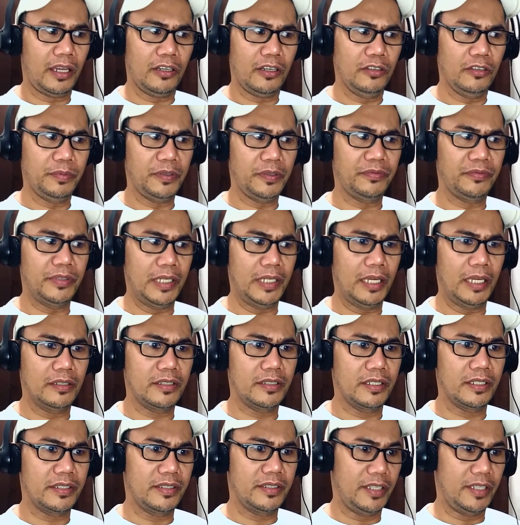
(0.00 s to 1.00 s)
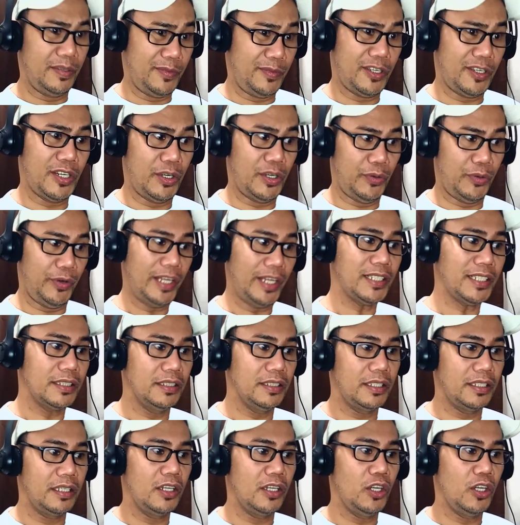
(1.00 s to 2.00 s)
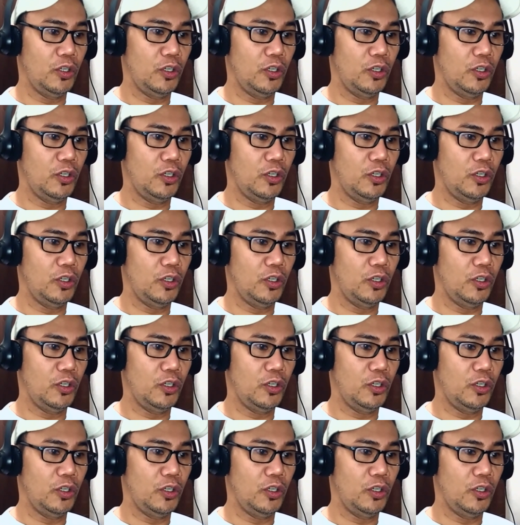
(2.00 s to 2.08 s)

I hope I pronounce his name correctly.